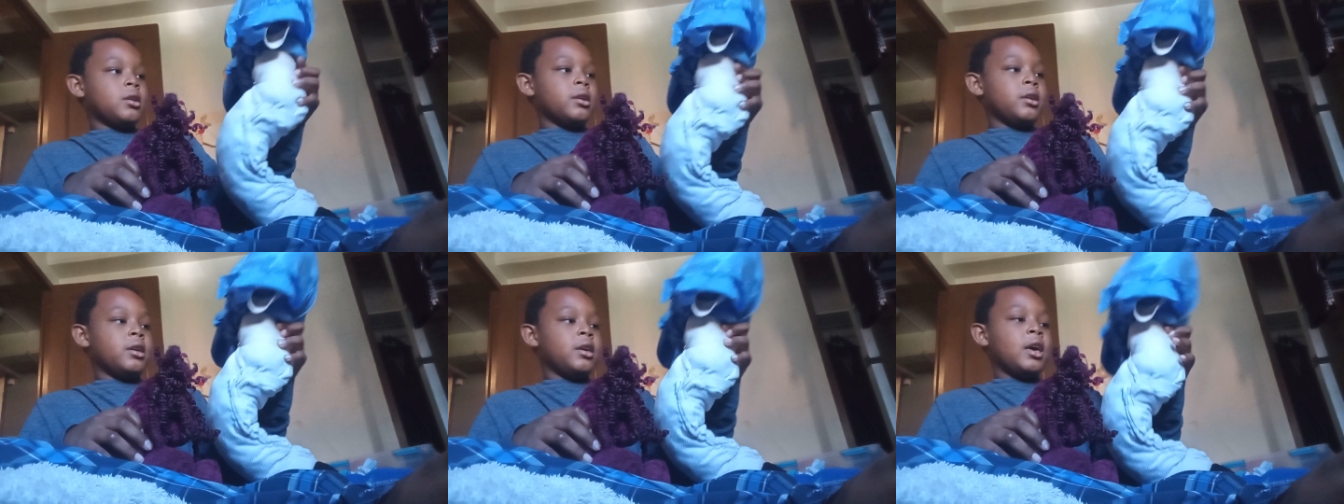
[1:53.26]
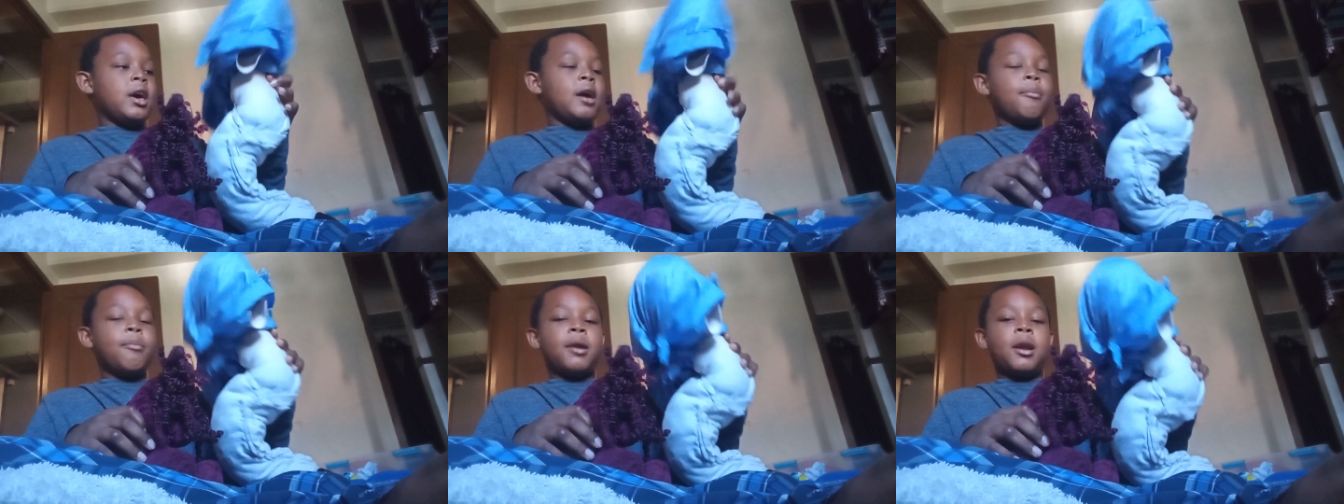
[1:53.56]

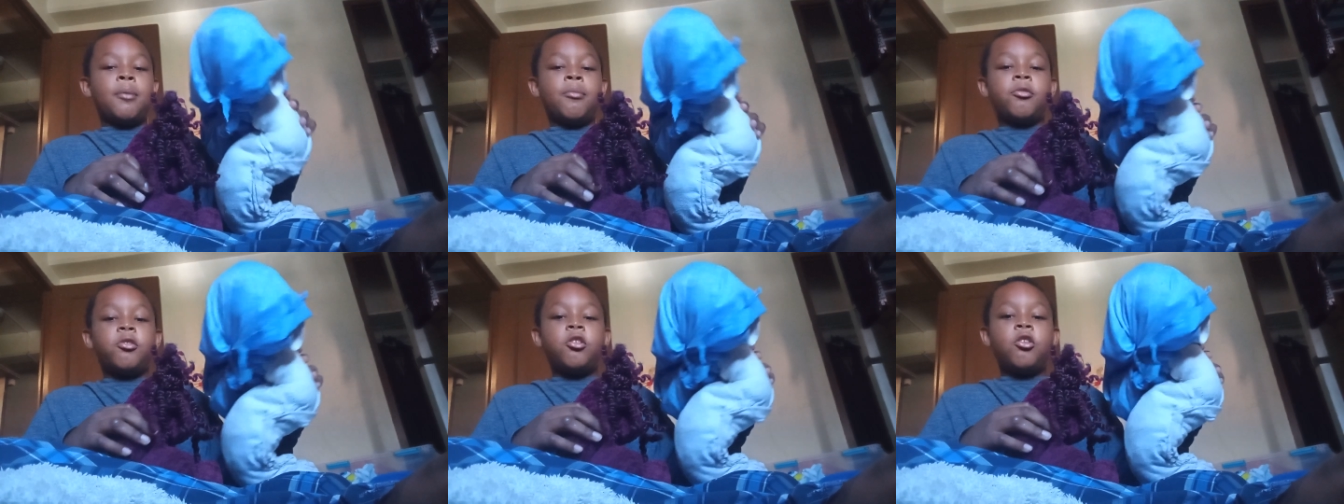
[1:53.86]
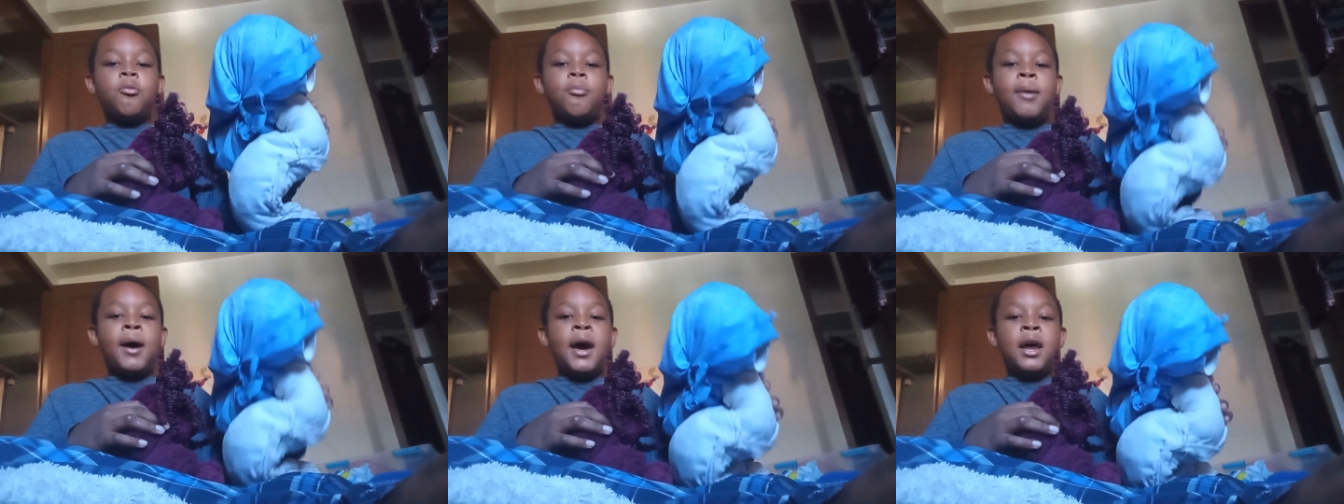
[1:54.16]
Yeah, but I'm
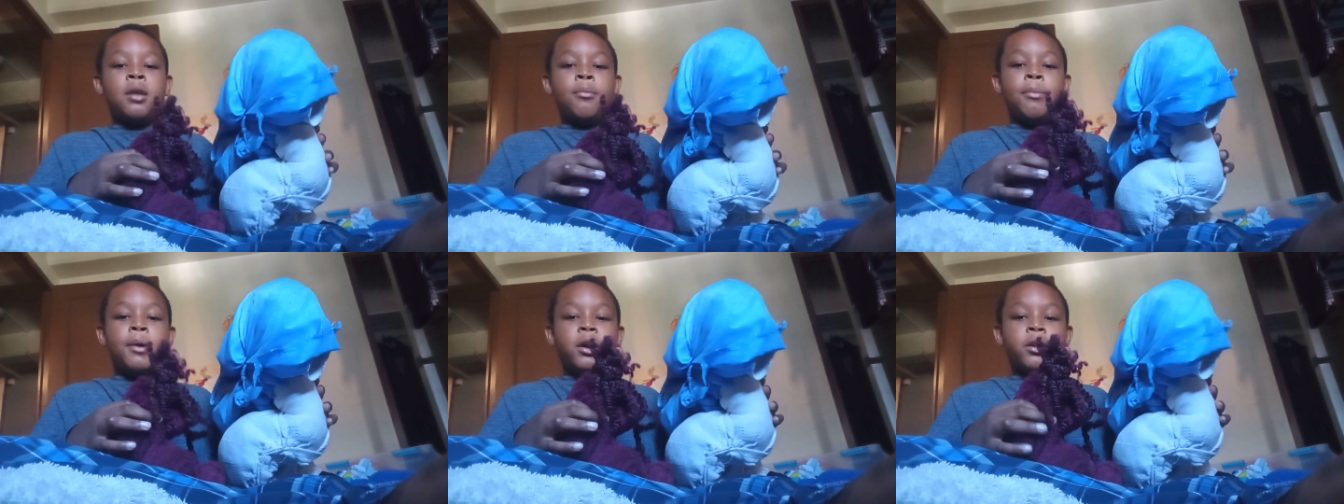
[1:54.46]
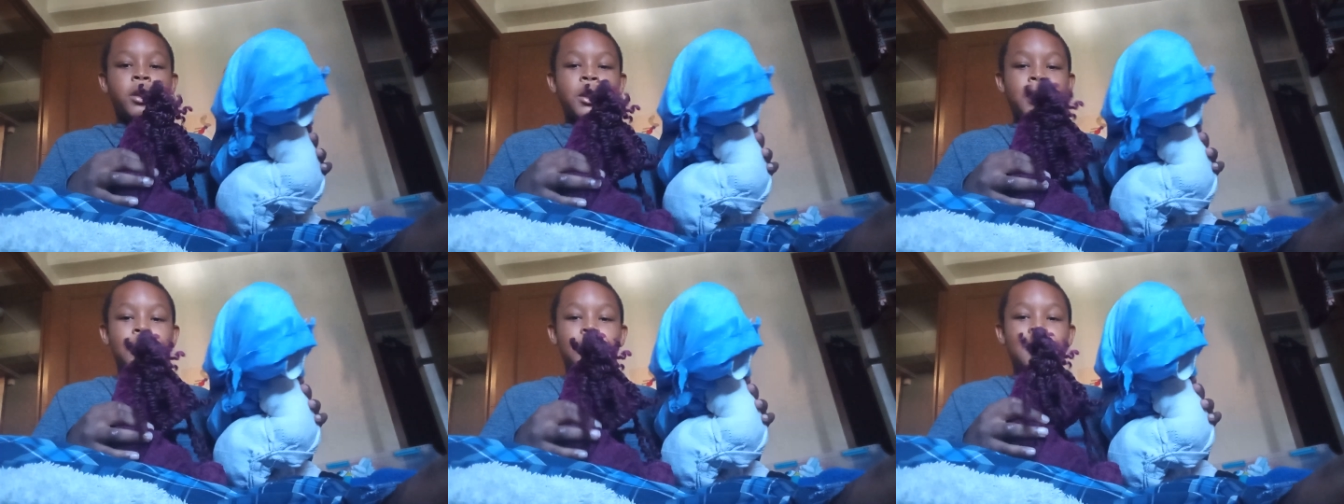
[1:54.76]
still mad about
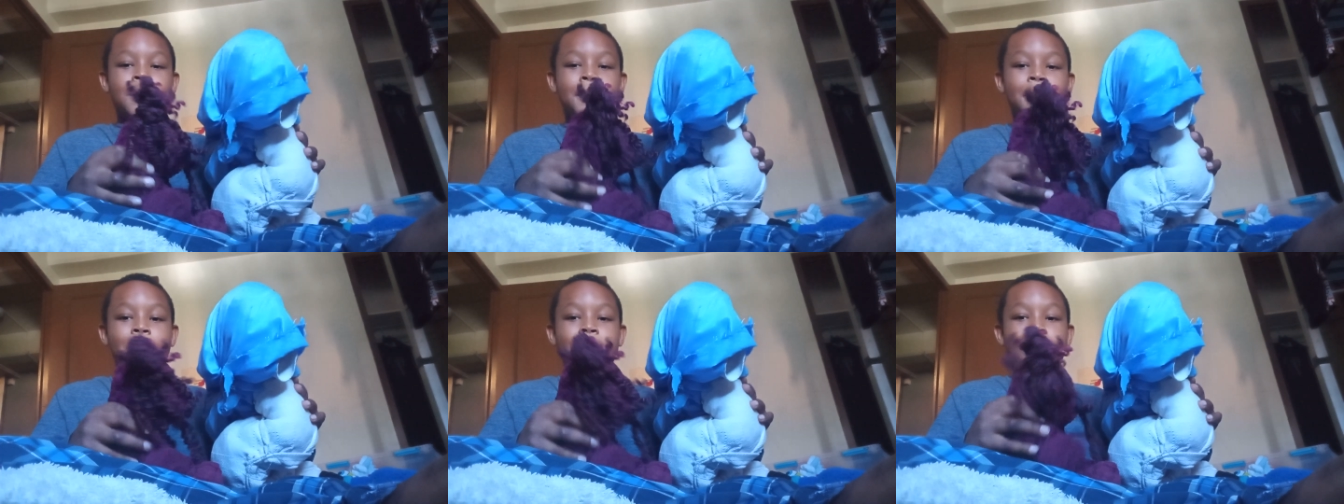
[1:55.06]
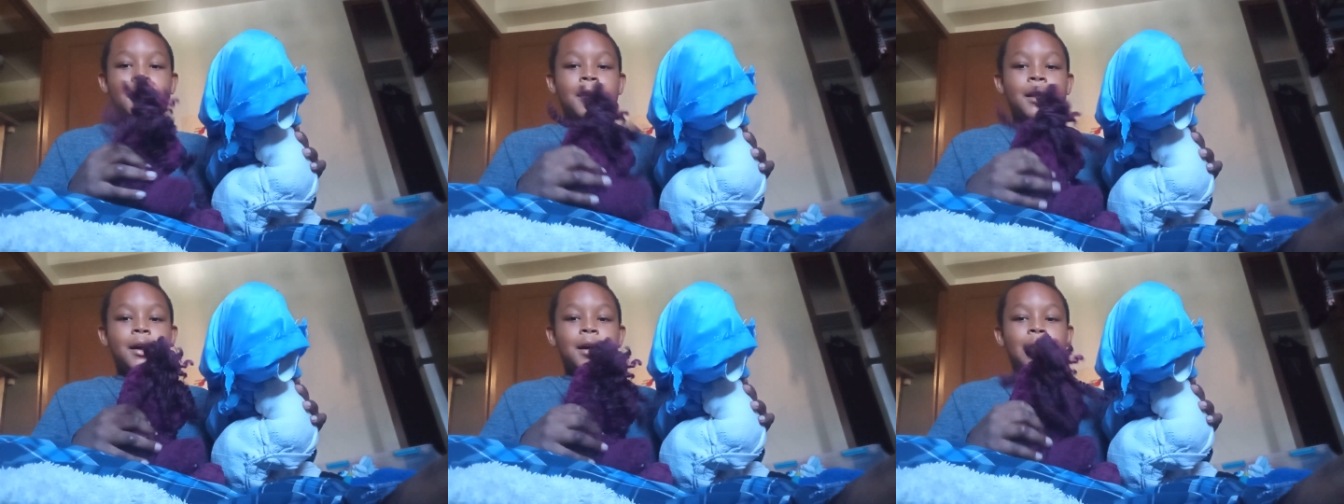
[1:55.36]
it.
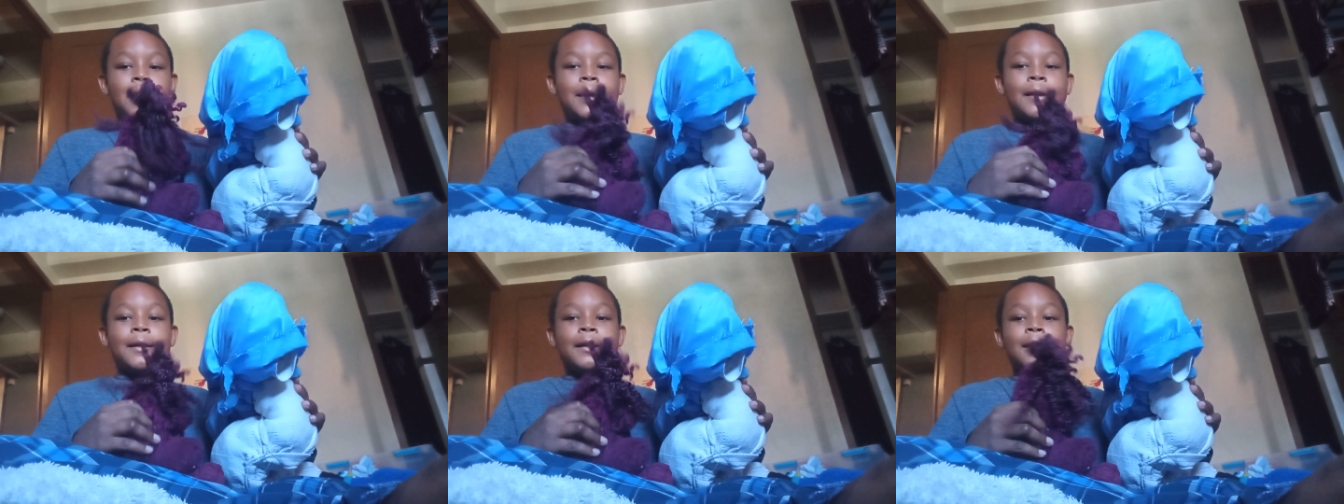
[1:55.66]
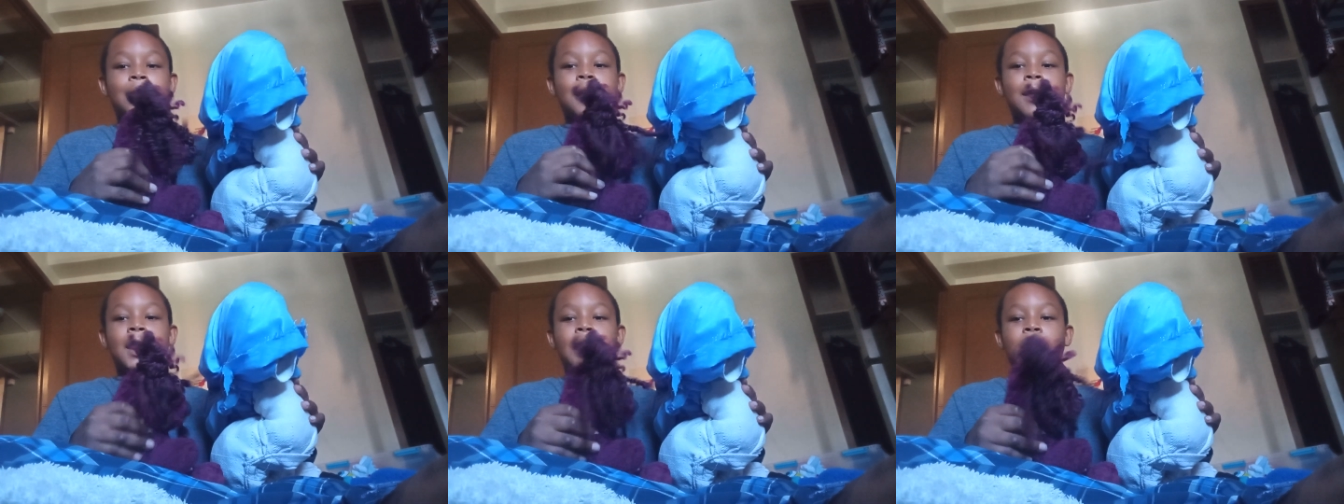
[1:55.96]

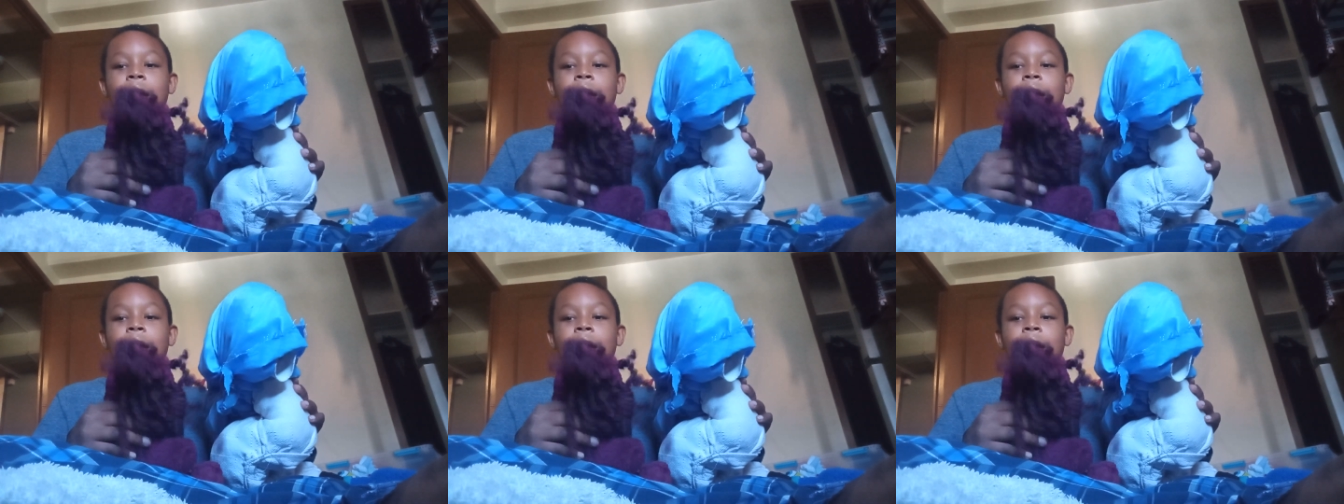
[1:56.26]
And